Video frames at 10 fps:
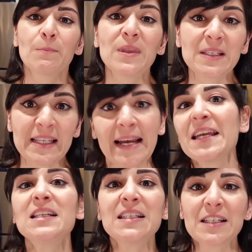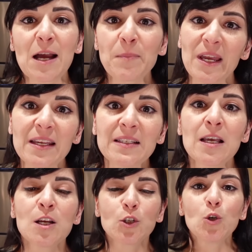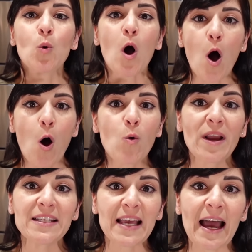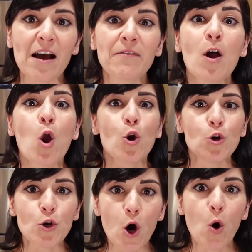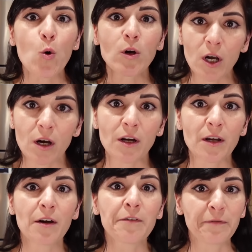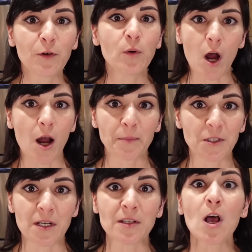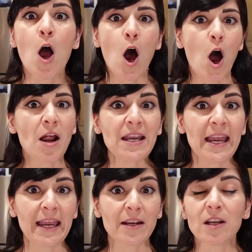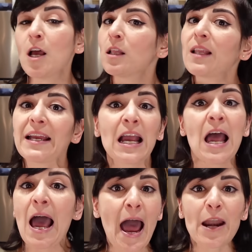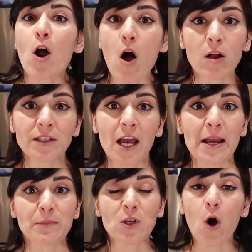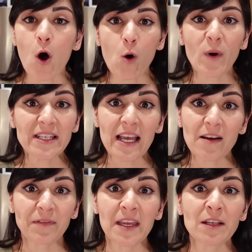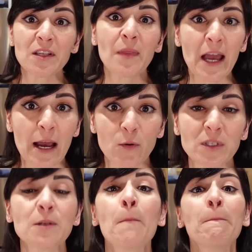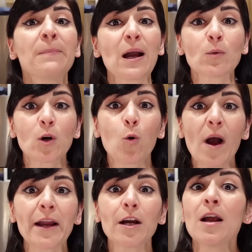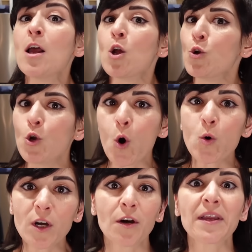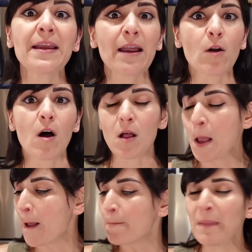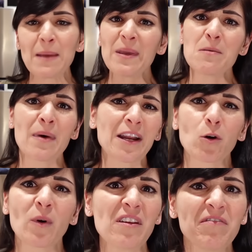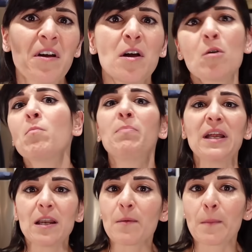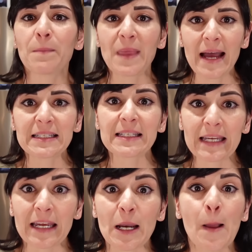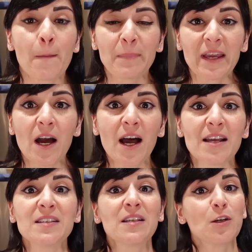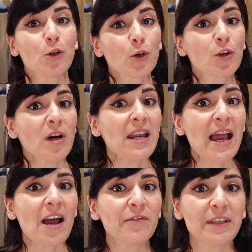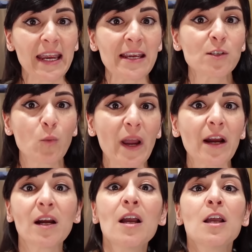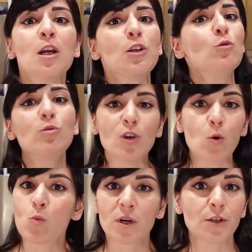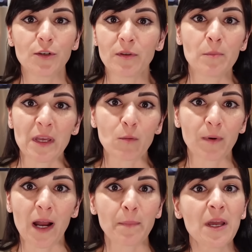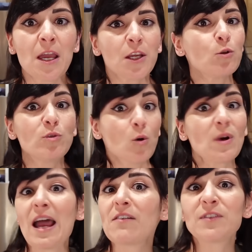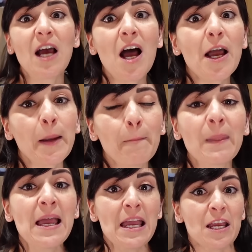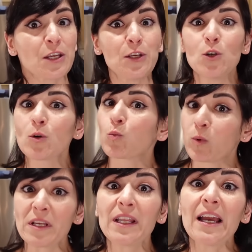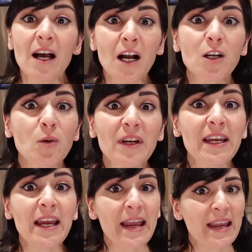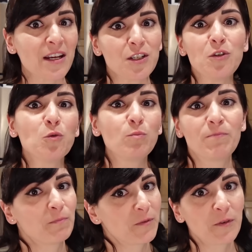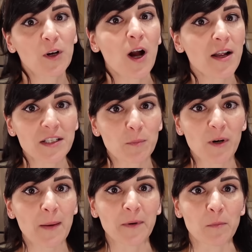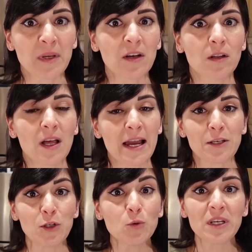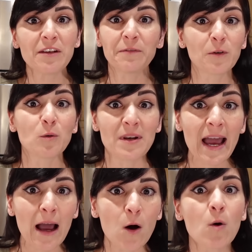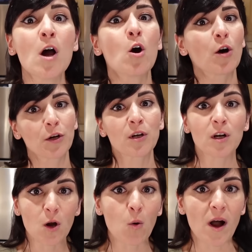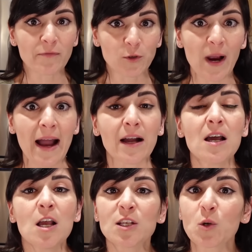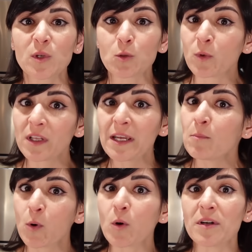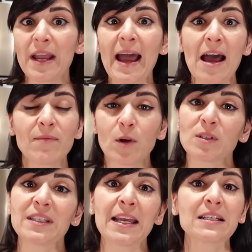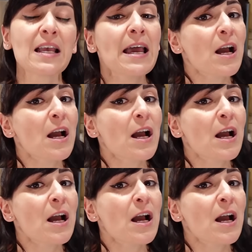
The second step is to always have no cook food options on hand, like at all times. Always have things in the house that require no cooking at all. Maybe a microwave, but that's it because you're gonna have days where you don't wanna do the meal prep. You don't have time. You're really hungry and you forgot to prep your meal and you need food now or you're gonna go off track. So it's really important to have those things.